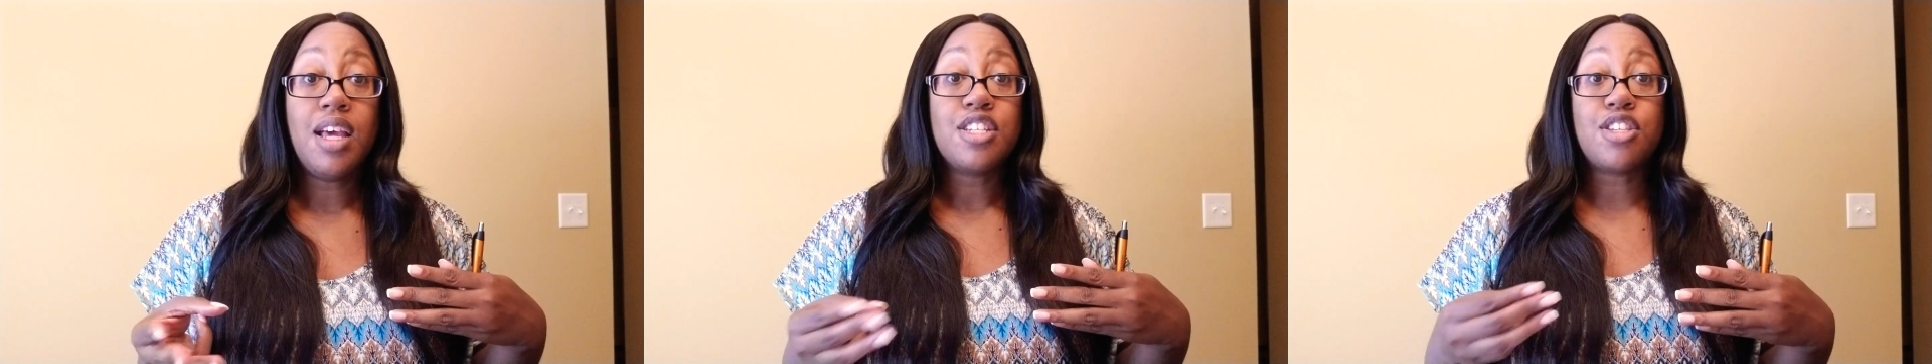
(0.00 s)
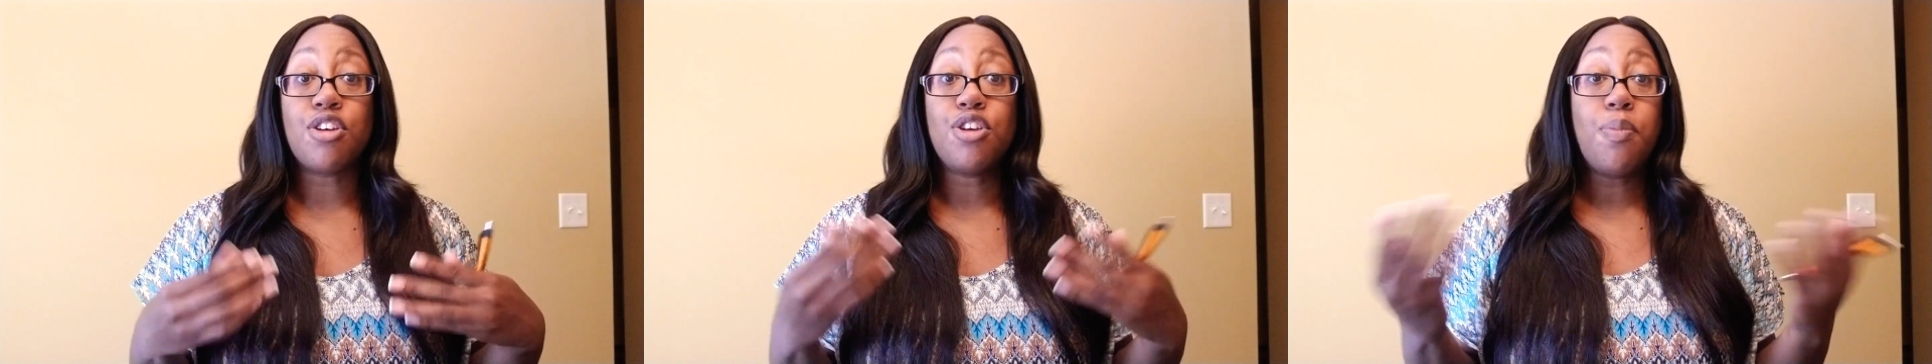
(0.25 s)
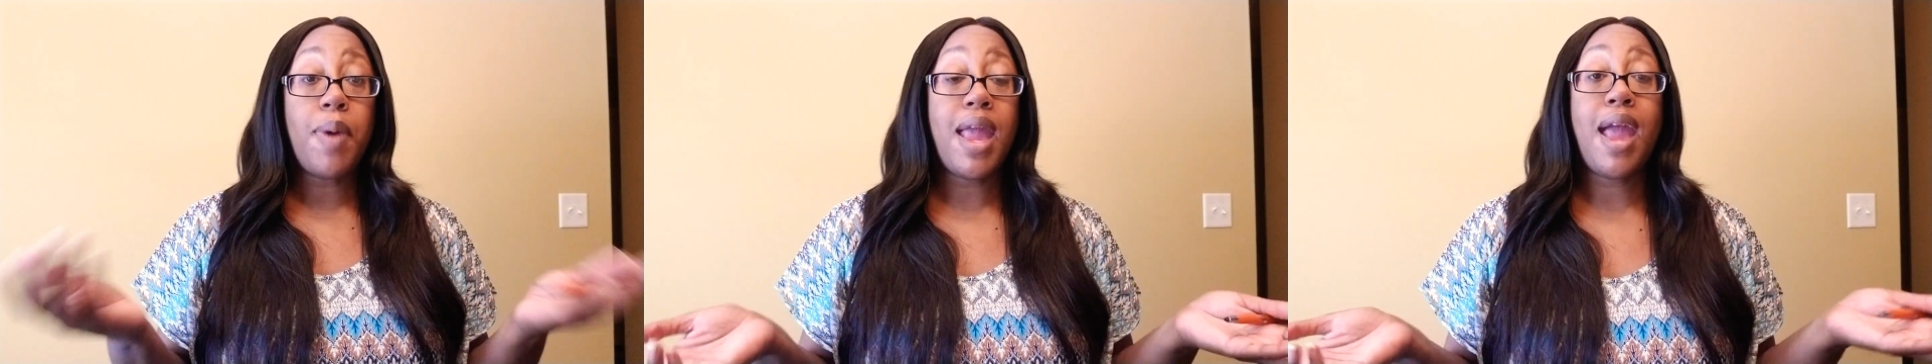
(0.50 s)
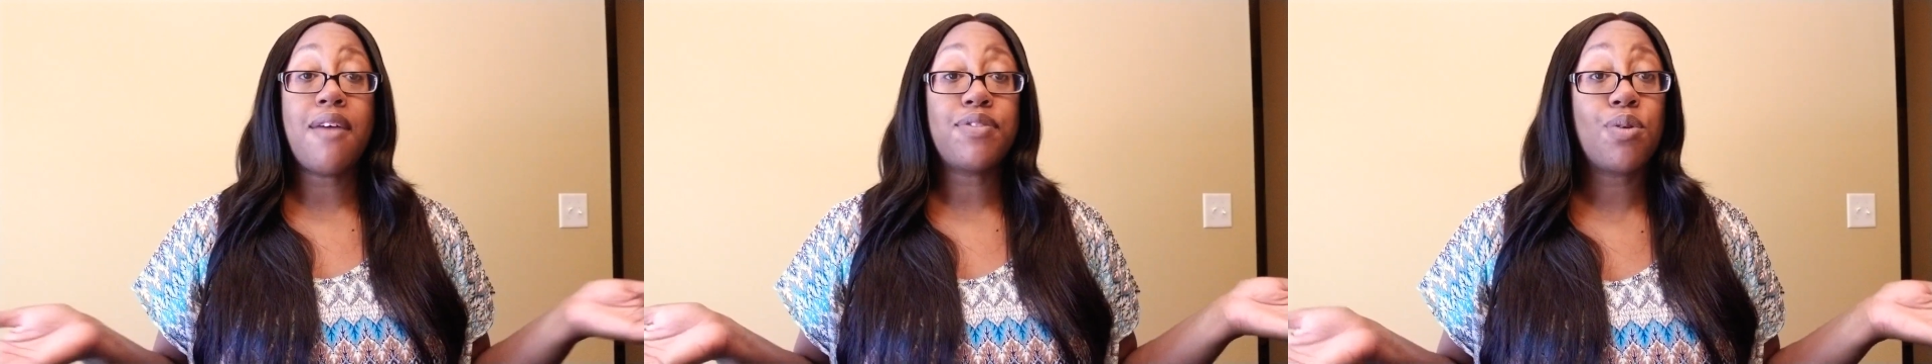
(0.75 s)
So you may
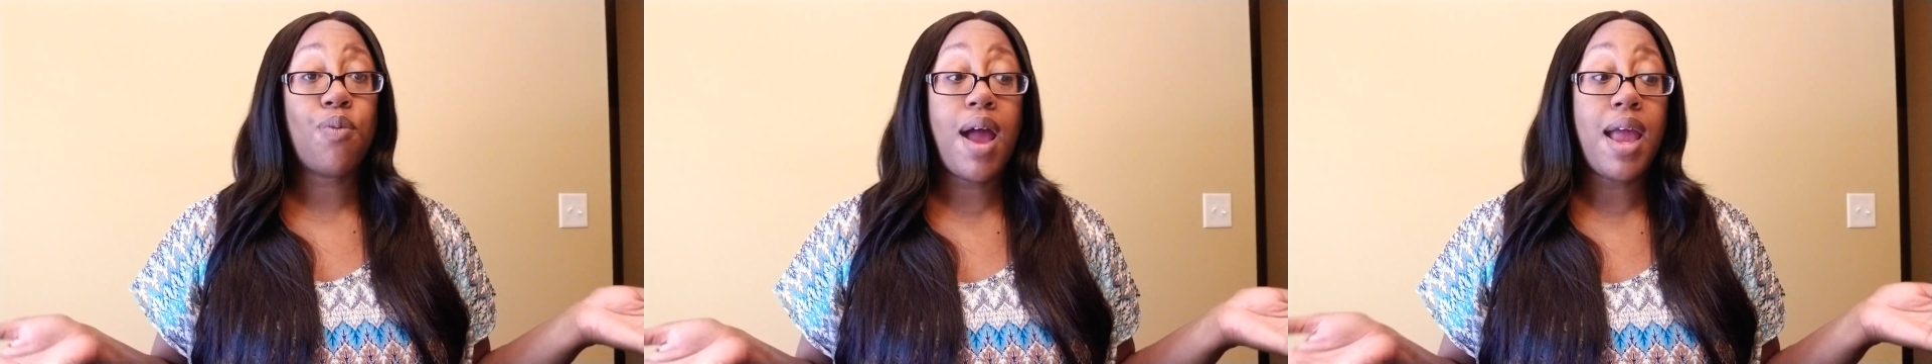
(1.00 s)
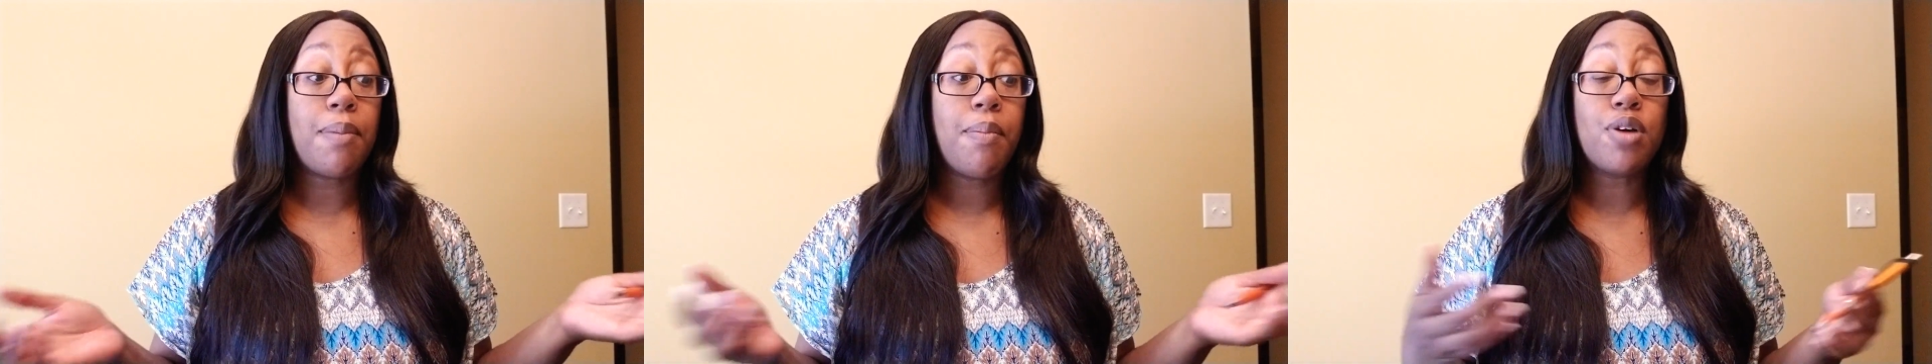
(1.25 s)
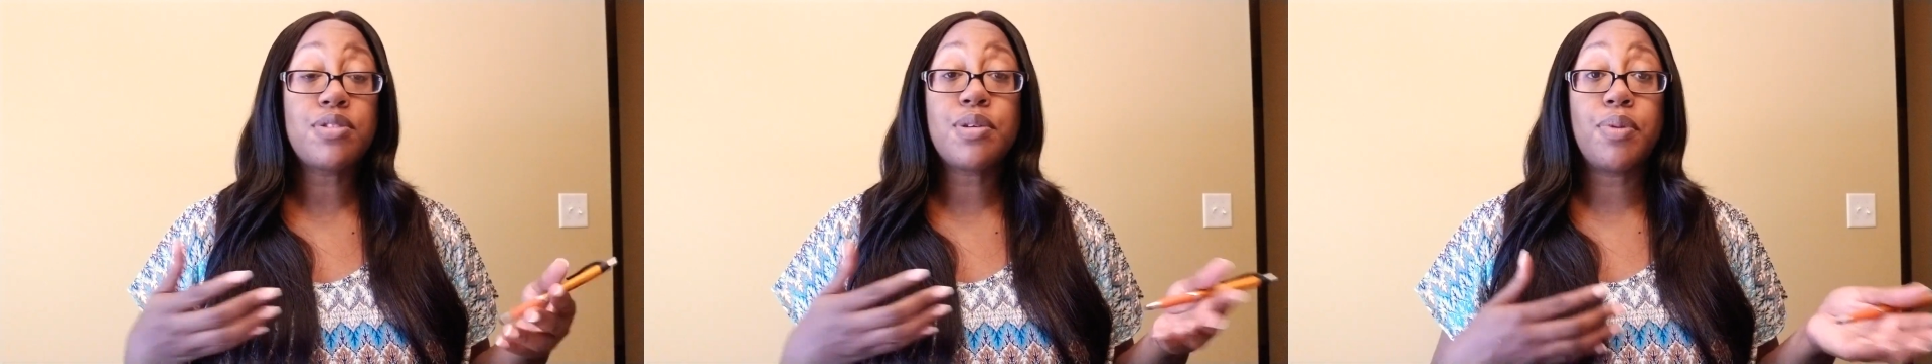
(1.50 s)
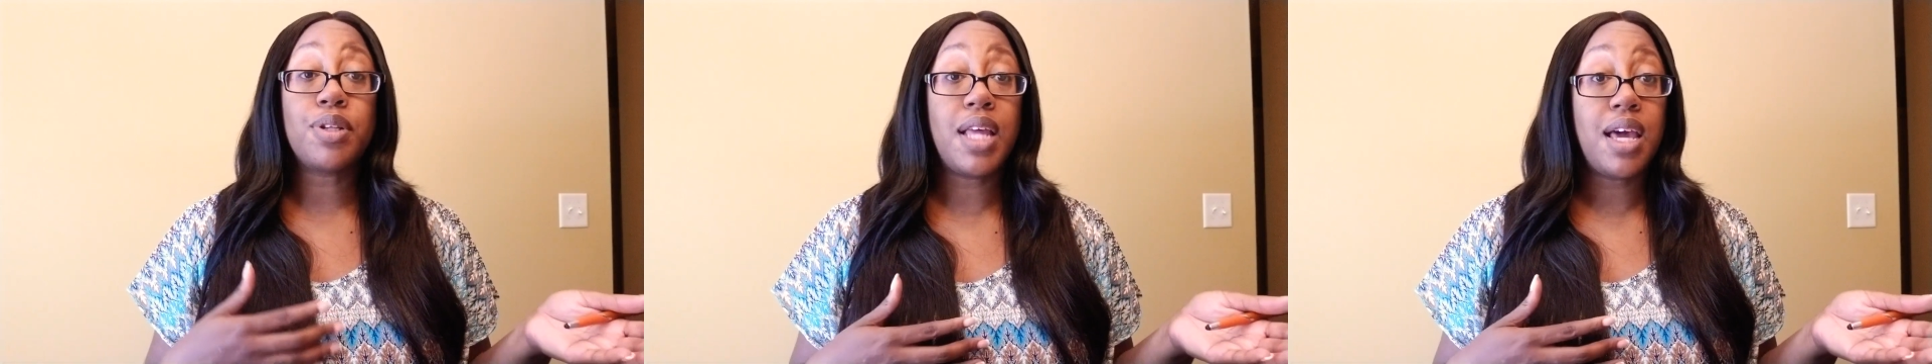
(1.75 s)
have to write
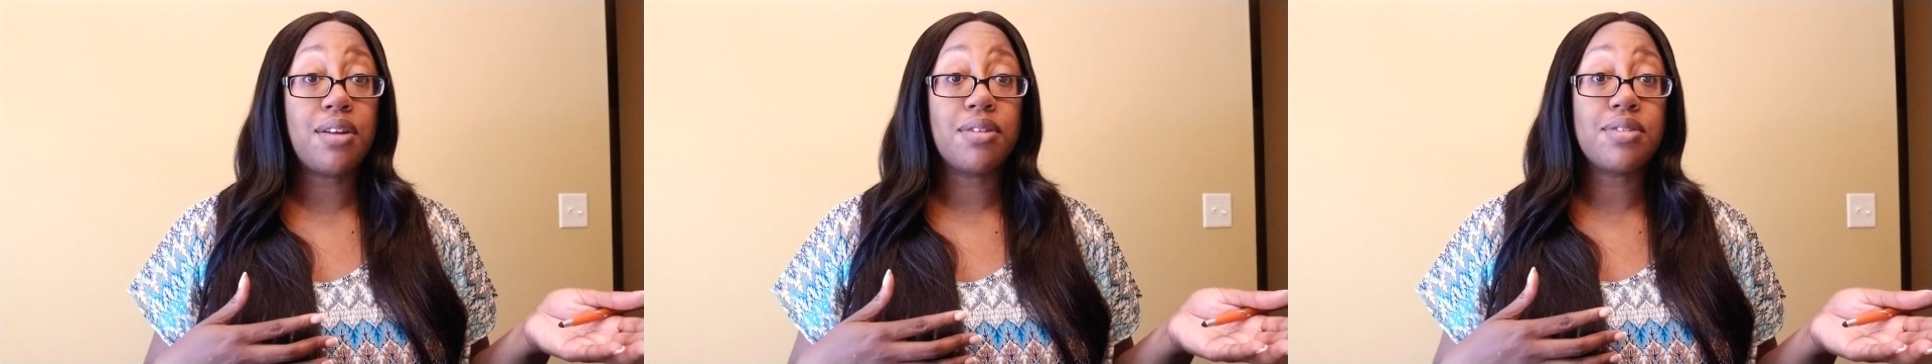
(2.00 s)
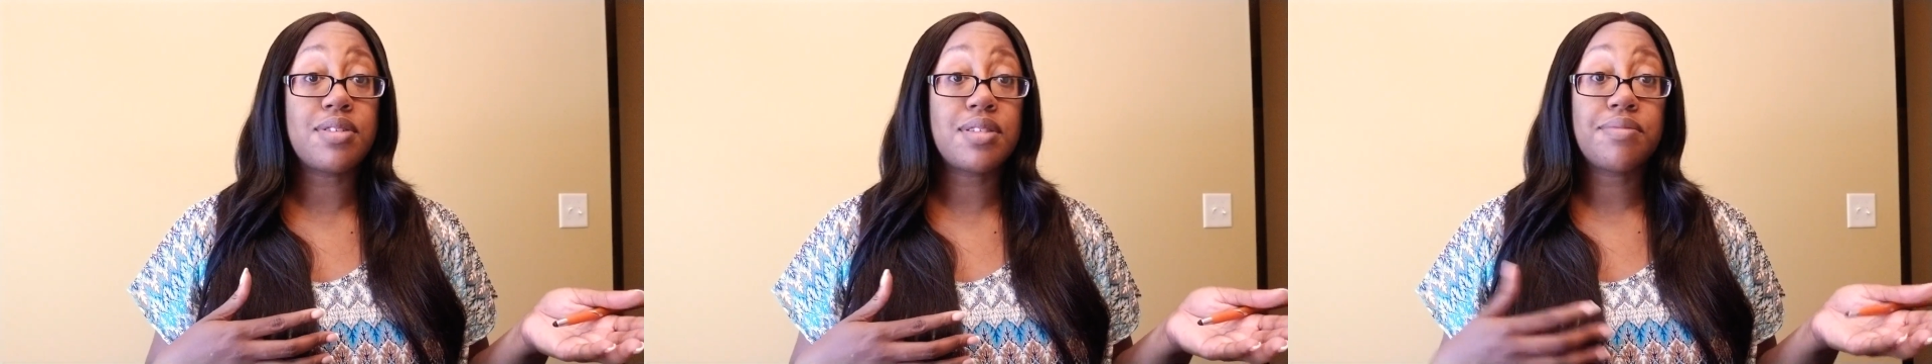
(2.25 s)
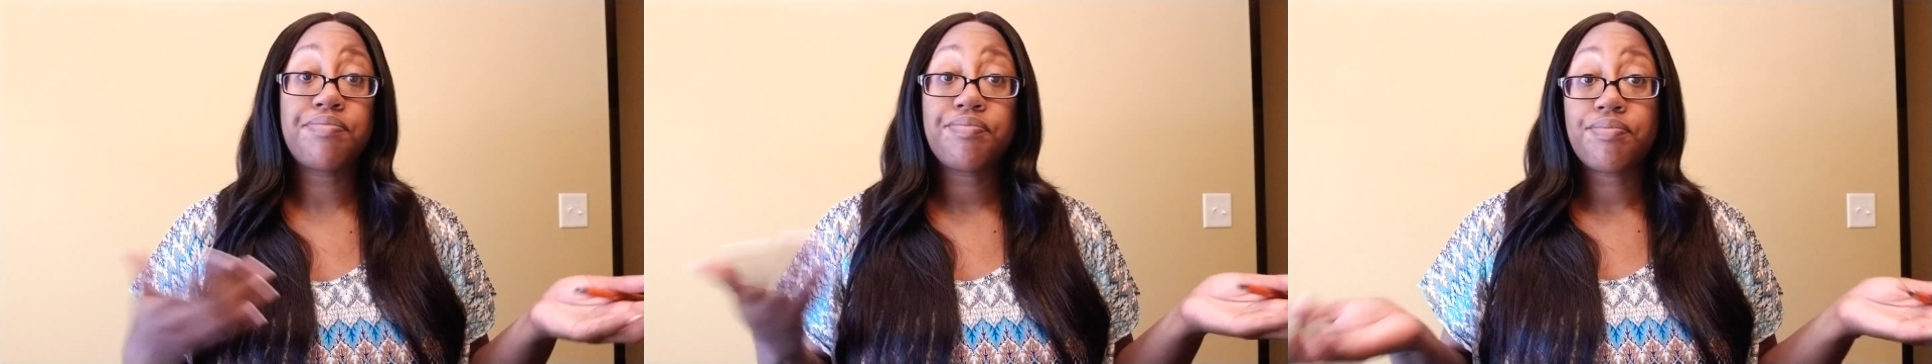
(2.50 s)
multiple letters,